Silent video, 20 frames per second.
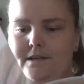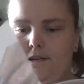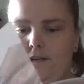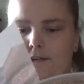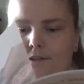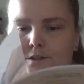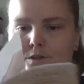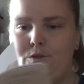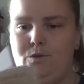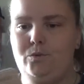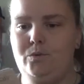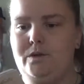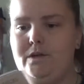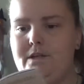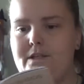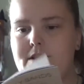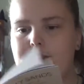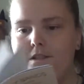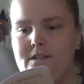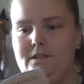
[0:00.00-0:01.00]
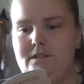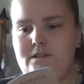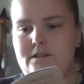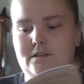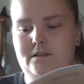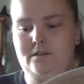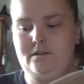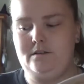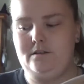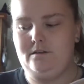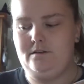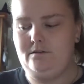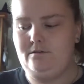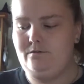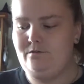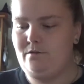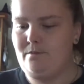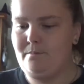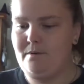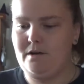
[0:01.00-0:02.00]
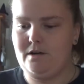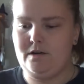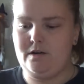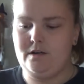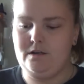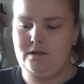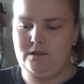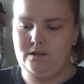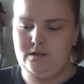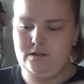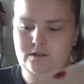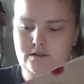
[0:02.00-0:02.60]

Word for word: a new one from her.